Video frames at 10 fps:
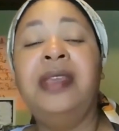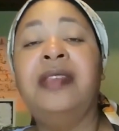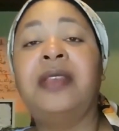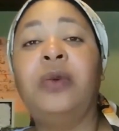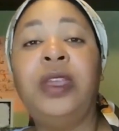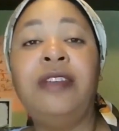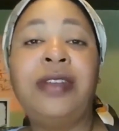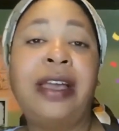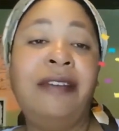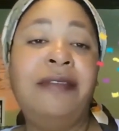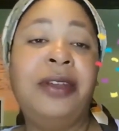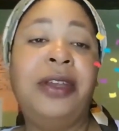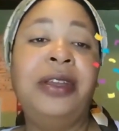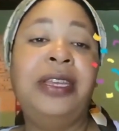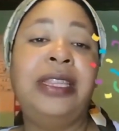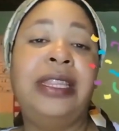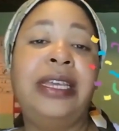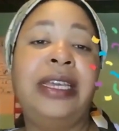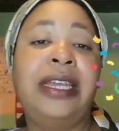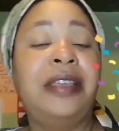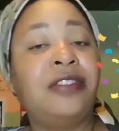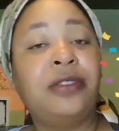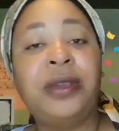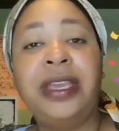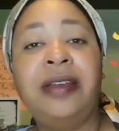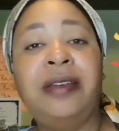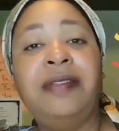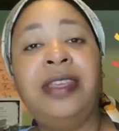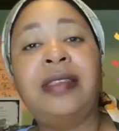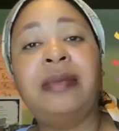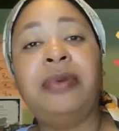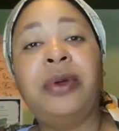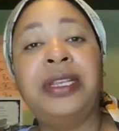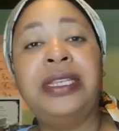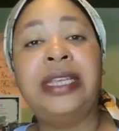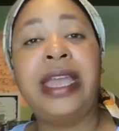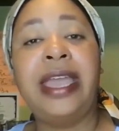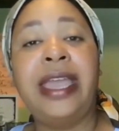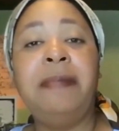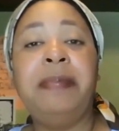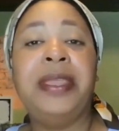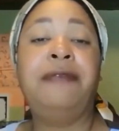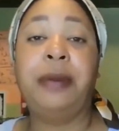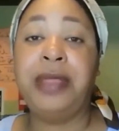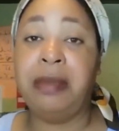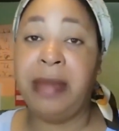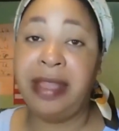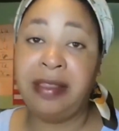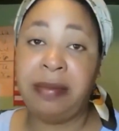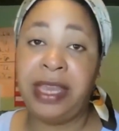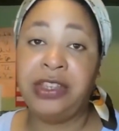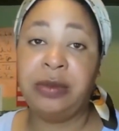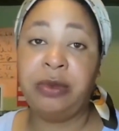So we've covered the history of this important day, from the Emancipation